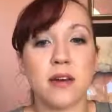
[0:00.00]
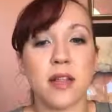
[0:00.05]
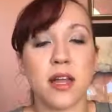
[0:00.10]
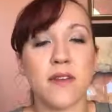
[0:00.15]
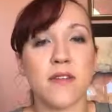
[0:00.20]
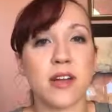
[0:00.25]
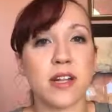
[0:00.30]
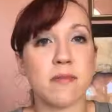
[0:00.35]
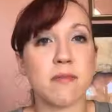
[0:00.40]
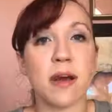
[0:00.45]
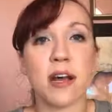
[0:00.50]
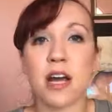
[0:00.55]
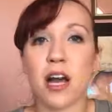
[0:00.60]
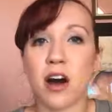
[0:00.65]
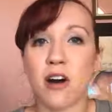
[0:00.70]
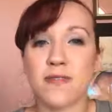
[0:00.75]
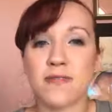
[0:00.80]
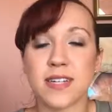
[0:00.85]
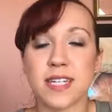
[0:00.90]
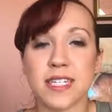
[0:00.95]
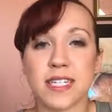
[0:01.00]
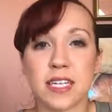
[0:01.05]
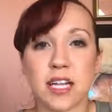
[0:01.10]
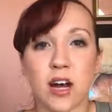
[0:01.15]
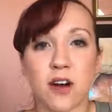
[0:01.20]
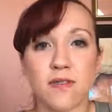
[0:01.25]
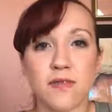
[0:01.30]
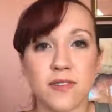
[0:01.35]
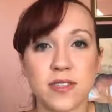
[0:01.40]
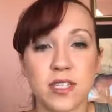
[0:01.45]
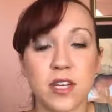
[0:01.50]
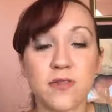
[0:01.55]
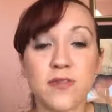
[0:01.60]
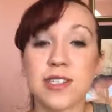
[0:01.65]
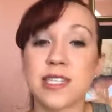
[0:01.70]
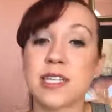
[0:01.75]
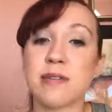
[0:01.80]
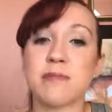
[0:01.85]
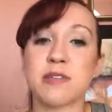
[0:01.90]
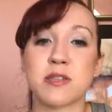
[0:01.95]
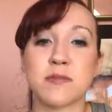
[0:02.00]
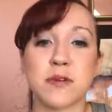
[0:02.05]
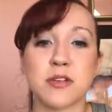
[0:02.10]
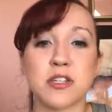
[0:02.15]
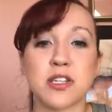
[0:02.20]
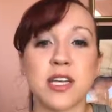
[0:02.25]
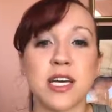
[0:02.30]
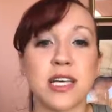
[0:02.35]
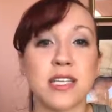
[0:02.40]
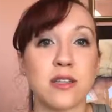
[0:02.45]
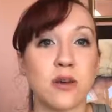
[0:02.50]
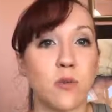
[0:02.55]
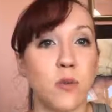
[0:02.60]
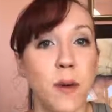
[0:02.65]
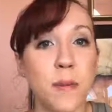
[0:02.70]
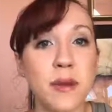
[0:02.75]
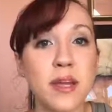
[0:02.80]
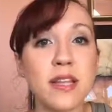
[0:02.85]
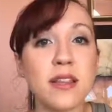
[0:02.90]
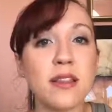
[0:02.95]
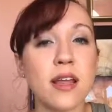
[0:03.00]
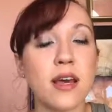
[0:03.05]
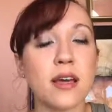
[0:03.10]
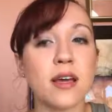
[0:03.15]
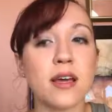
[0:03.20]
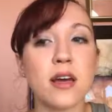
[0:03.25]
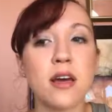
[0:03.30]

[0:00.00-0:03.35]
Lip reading: They affected my confidence and self-esteem, especially as a woman.